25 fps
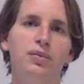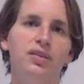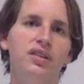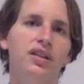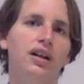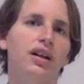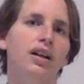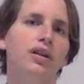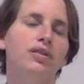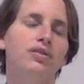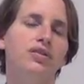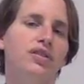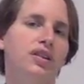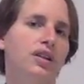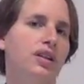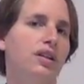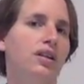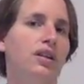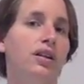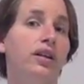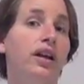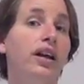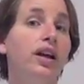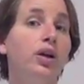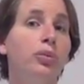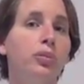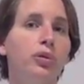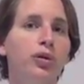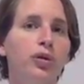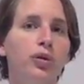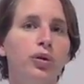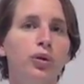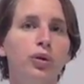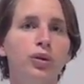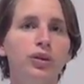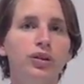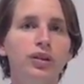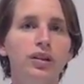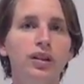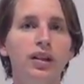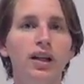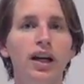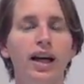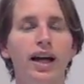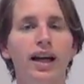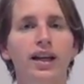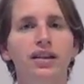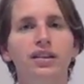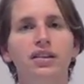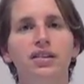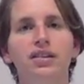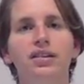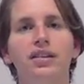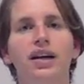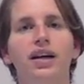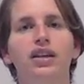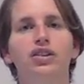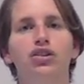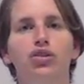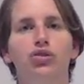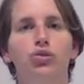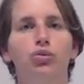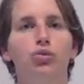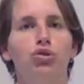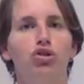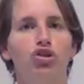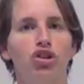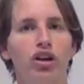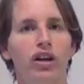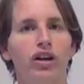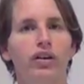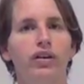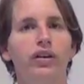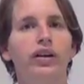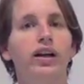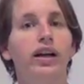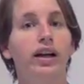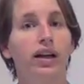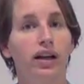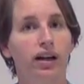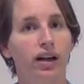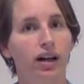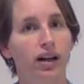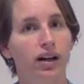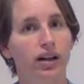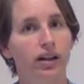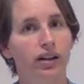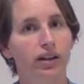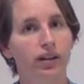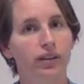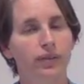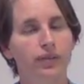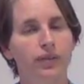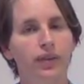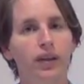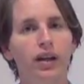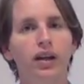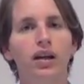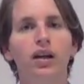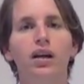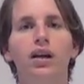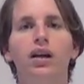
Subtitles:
themselves in the neighborhood and decide to share a car.